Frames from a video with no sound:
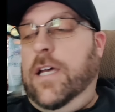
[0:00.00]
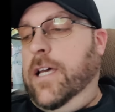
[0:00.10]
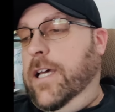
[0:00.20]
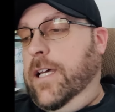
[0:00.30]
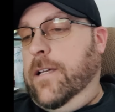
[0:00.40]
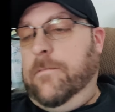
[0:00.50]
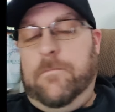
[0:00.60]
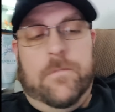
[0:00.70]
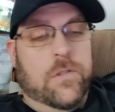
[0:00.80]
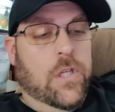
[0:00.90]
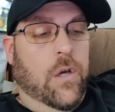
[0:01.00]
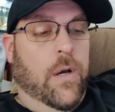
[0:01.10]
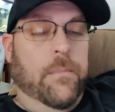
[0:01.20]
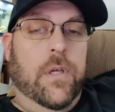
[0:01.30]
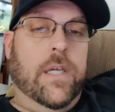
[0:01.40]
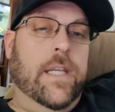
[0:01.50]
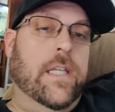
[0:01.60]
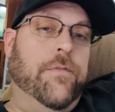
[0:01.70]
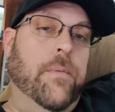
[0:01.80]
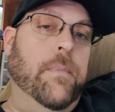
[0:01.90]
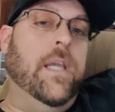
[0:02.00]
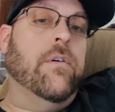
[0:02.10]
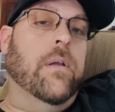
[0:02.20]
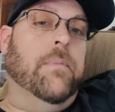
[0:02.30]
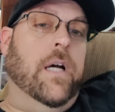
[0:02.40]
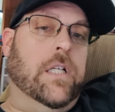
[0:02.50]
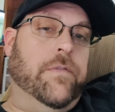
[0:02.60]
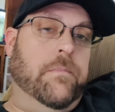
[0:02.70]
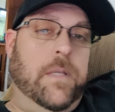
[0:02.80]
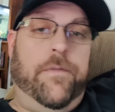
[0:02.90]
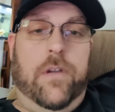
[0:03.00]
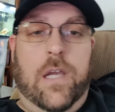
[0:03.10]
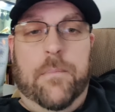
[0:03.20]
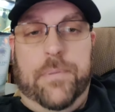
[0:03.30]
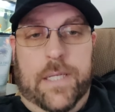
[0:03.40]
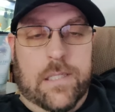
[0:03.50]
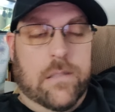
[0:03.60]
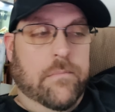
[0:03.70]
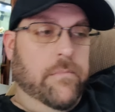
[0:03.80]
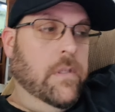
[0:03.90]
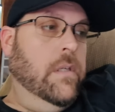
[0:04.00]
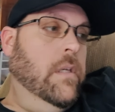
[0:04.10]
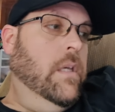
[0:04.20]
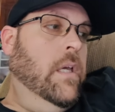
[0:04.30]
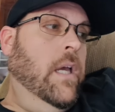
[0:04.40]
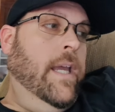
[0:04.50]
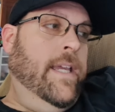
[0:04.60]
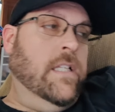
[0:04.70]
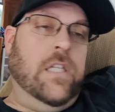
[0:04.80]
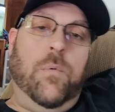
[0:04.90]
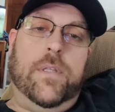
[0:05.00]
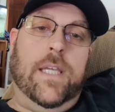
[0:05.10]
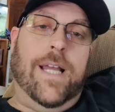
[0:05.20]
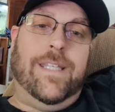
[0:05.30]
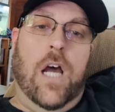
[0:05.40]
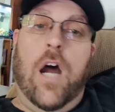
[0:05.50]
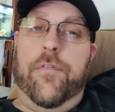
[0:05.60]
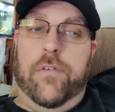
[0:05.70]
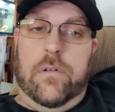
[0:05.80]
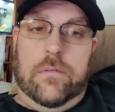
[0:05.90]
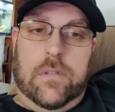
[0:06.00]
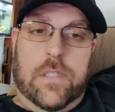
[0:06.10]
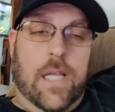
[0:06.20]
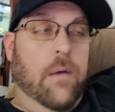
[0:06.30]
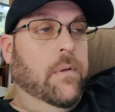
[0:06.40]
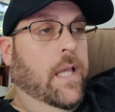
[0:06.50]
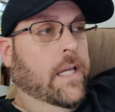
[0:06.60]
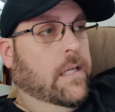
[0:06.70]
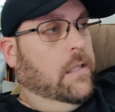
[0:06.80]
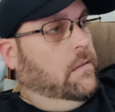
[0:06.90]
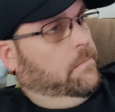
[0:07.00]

Uh, so I'm looking at different metering blocks from different companies, and seeing what they got to offer. Because I would like,